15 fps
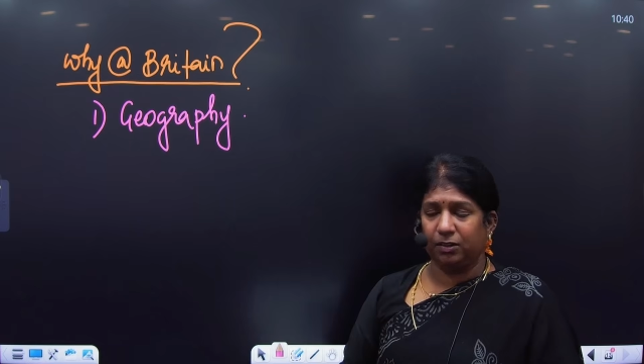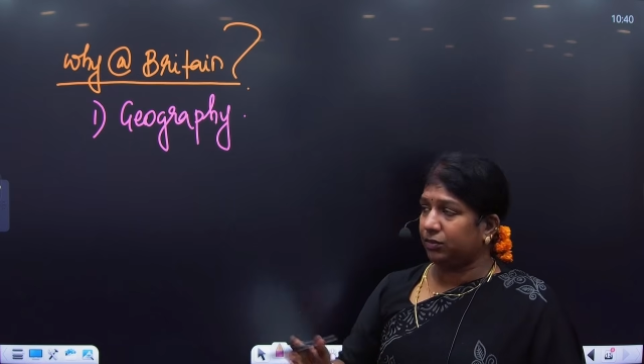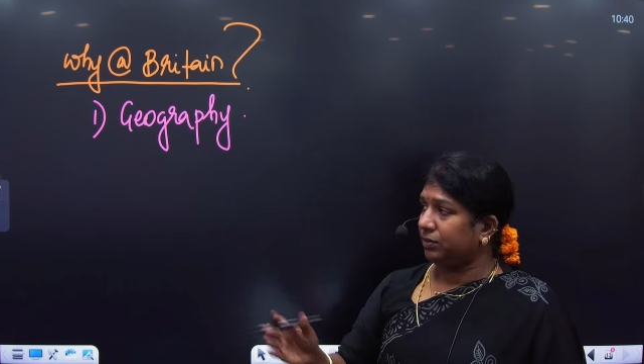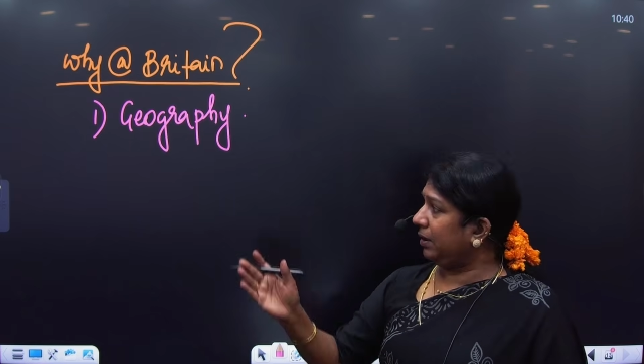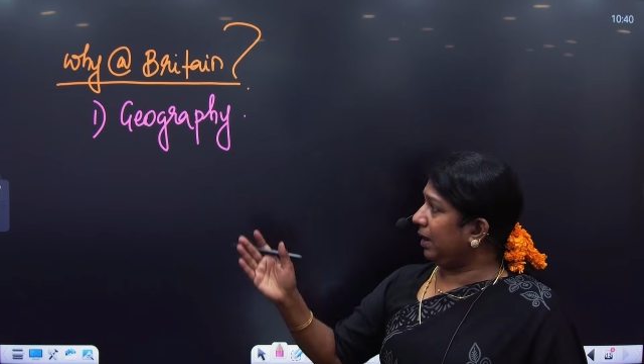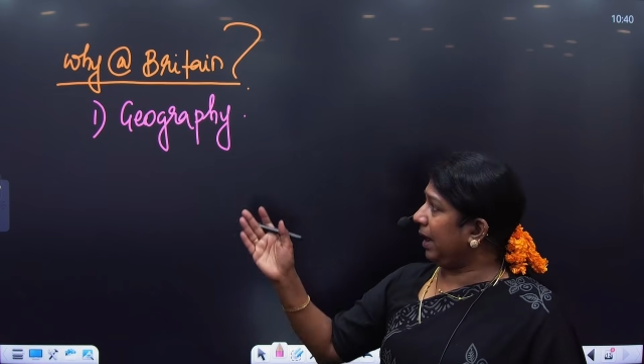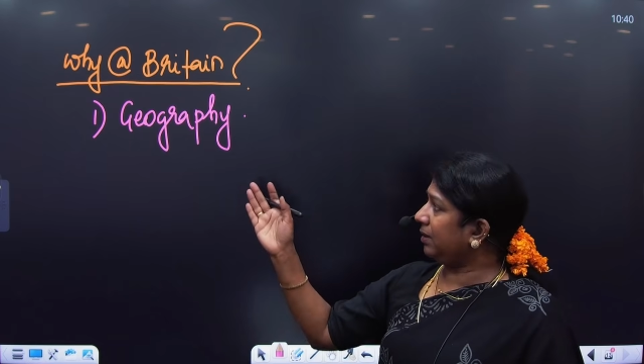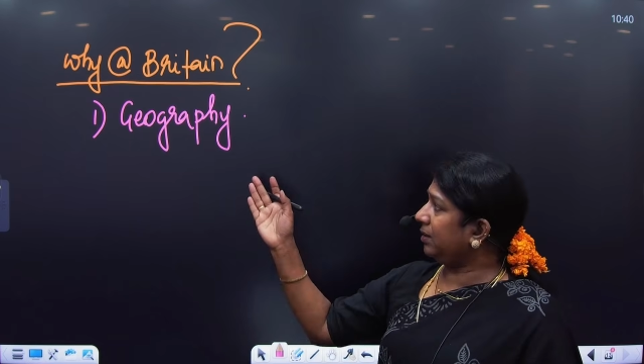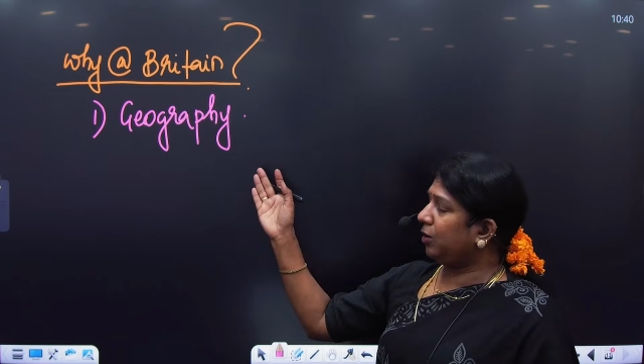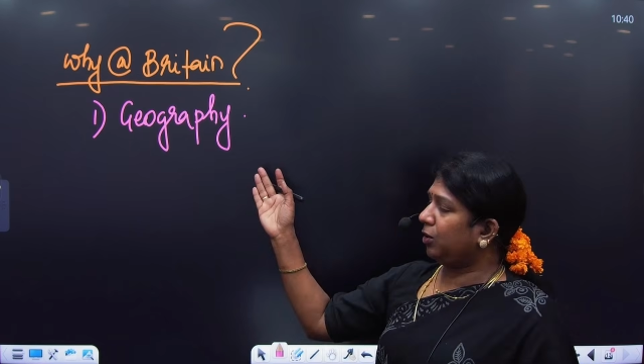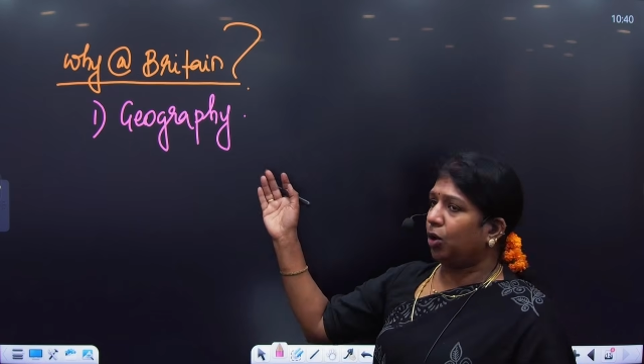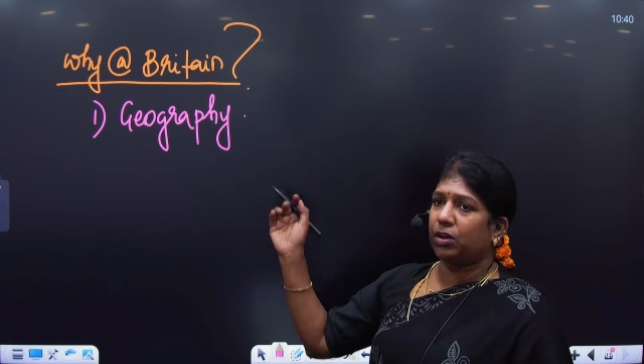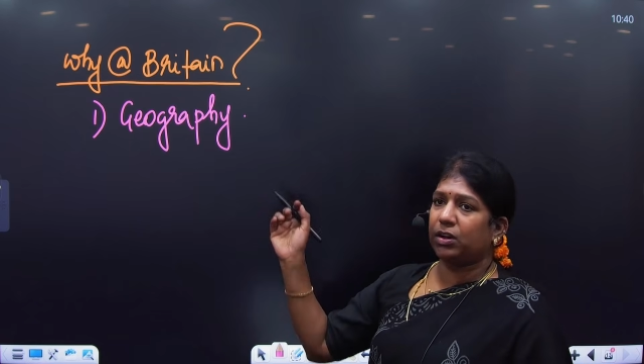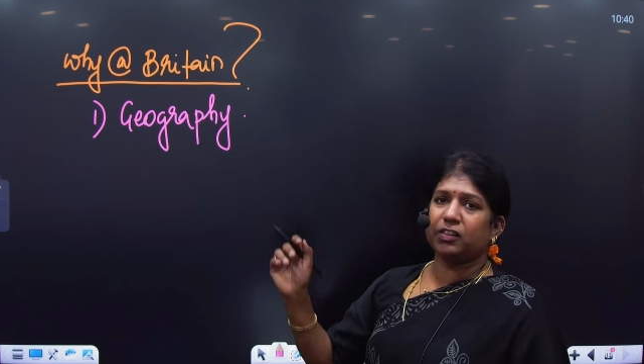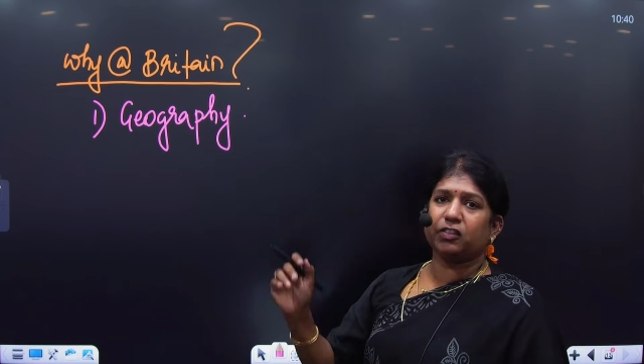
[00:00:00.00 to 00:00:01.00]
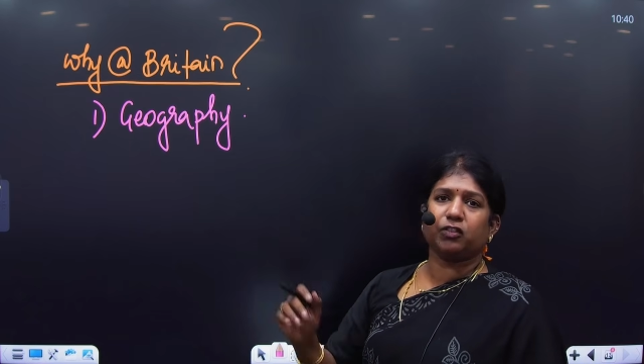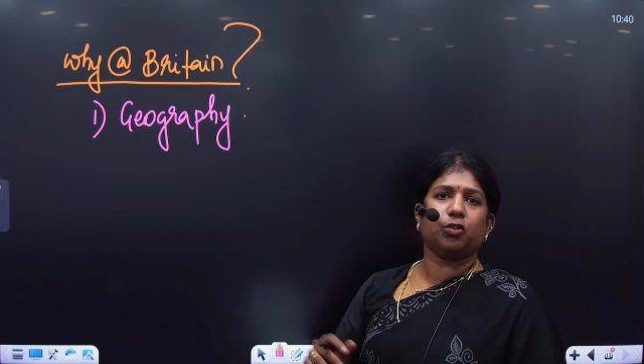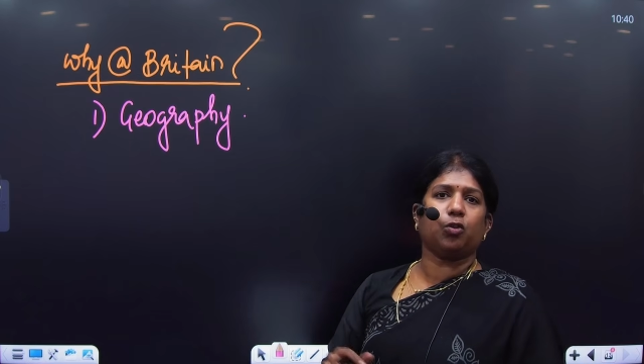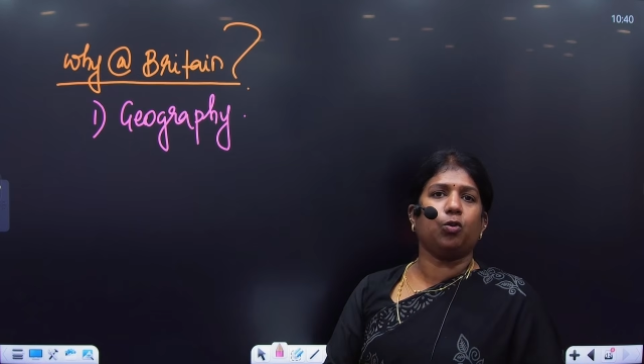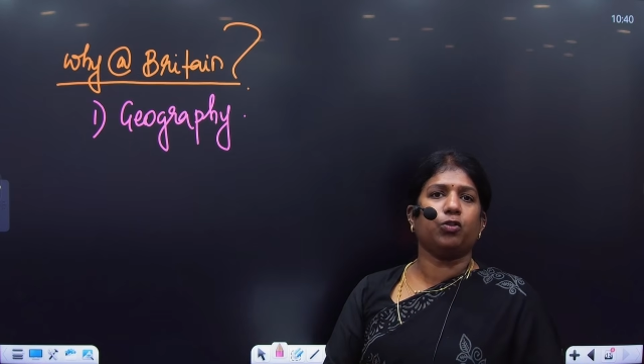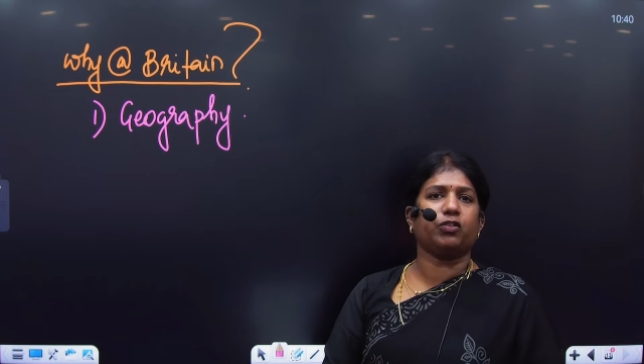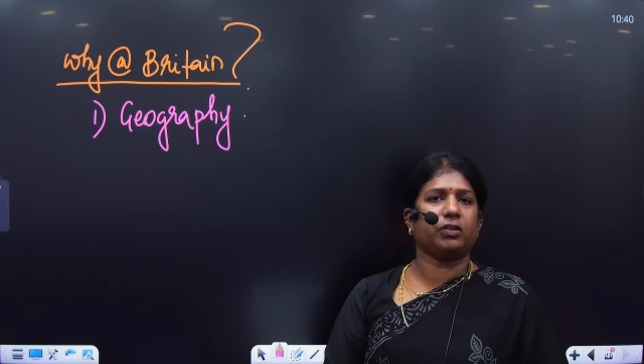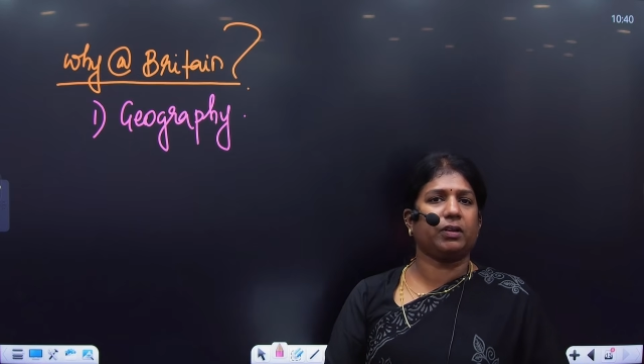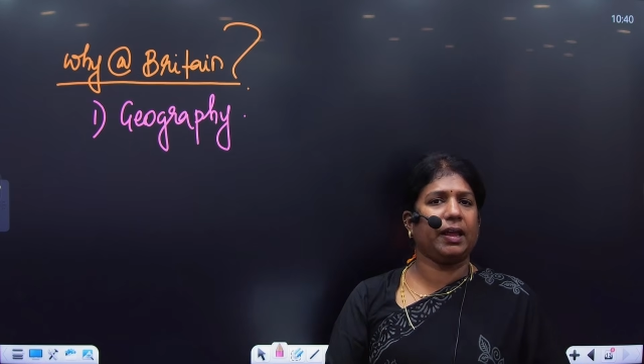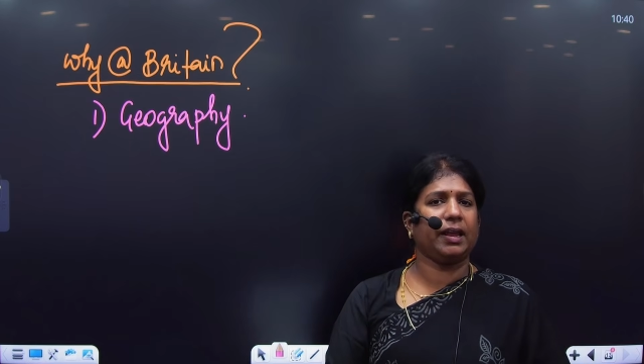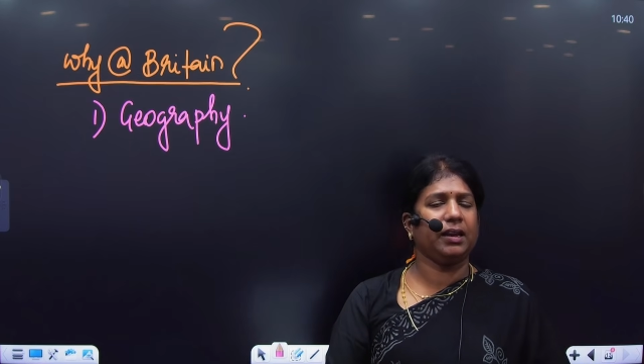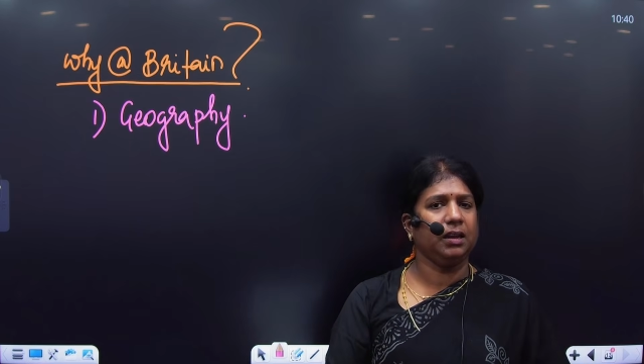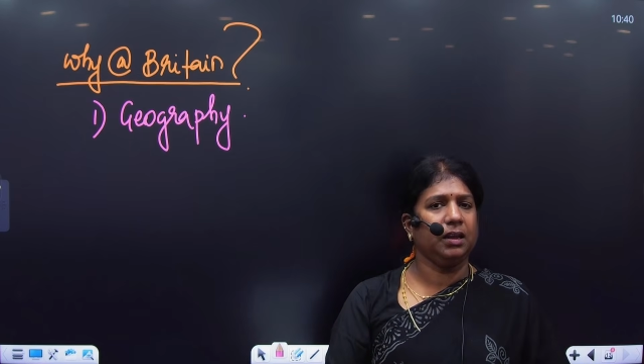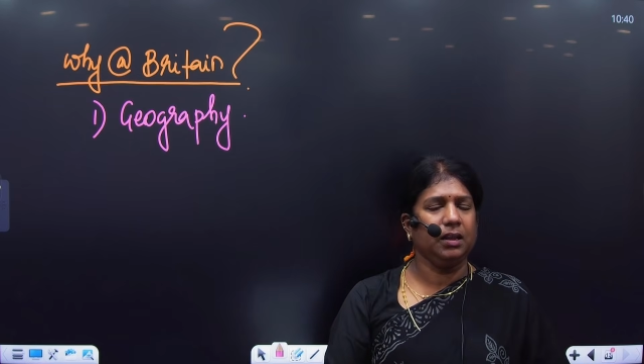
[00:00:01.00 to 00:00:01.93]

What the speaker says: had the longest coastline.